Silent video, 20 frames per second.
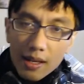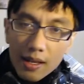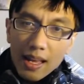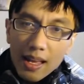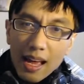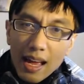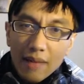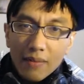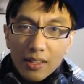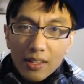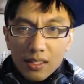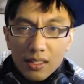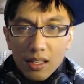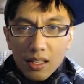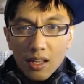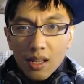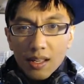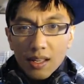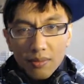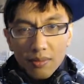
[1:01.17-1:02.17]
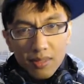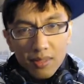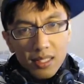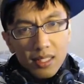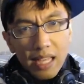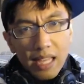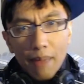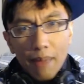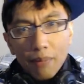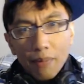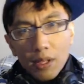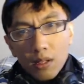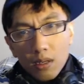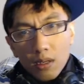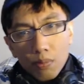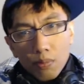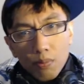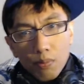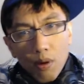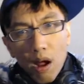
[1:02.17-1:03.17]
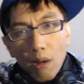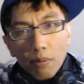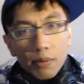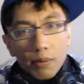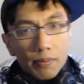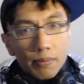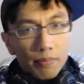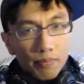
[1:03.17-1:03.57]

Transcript: have this scapular problem